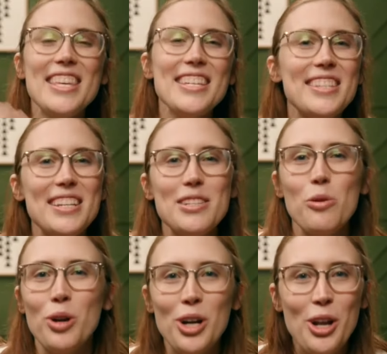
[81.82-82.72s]
This
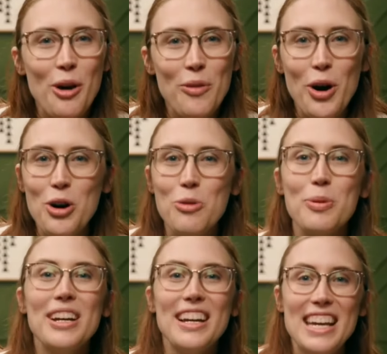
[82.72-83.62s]
is a word of
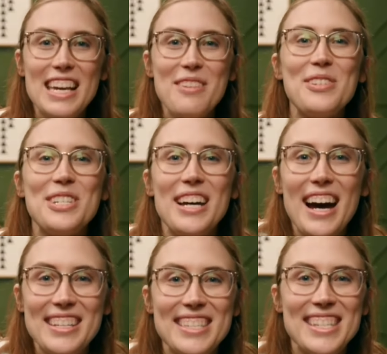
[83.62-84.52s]
hope, even
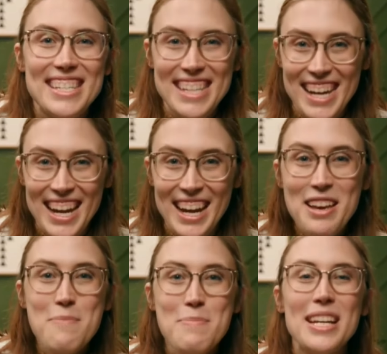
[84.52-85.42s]
to us
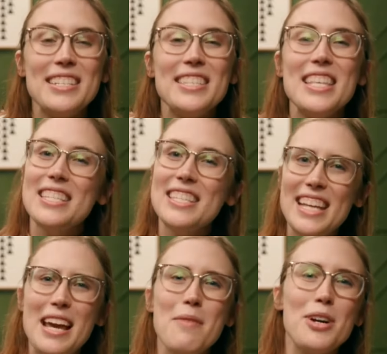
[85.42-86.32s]
today, because the
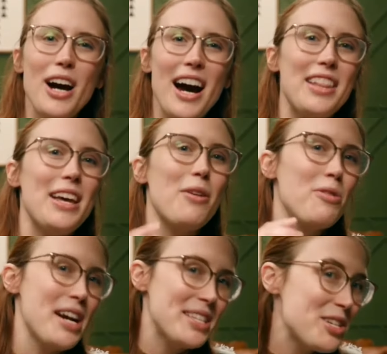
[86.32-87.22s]
same God
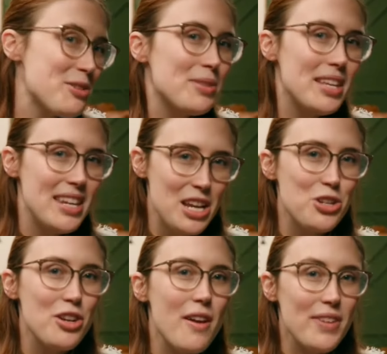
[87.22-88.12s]
that rescued the
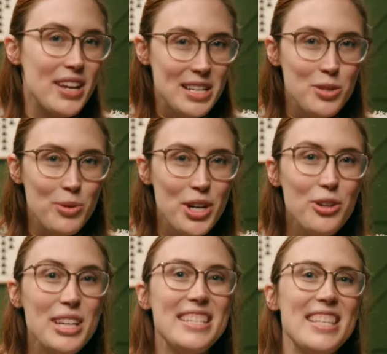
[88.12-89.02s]
nation of
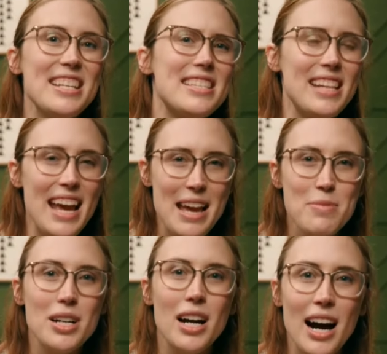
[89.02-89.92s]
Israel is the
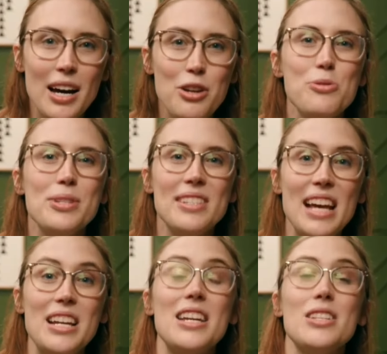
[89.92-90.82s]
same God who
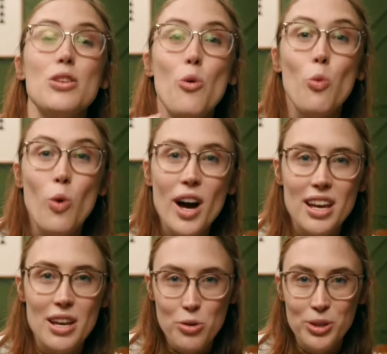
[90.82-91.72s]
sent his
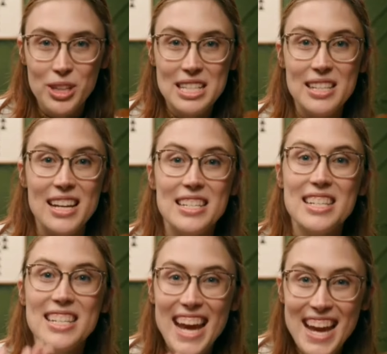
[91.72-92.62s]
one and only Son
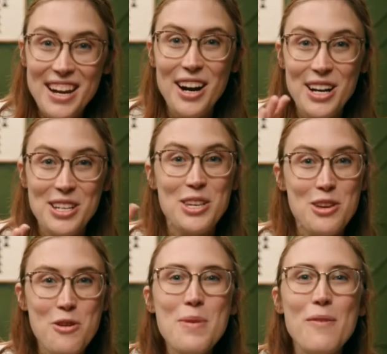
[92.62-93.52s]
to take on
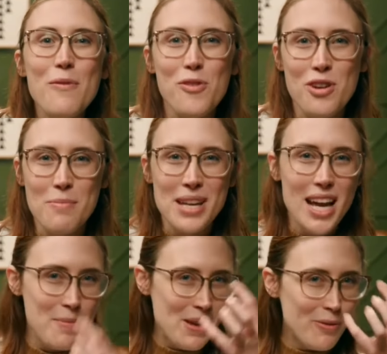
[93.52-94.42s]
human form,
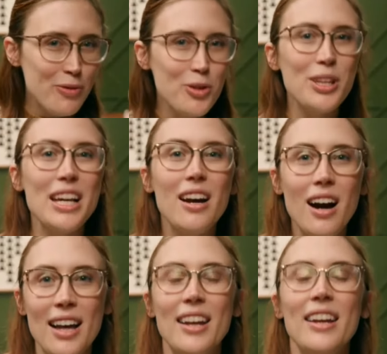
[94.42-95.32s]
becoming fully
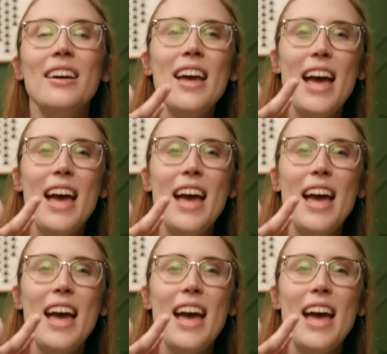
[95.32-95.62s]
God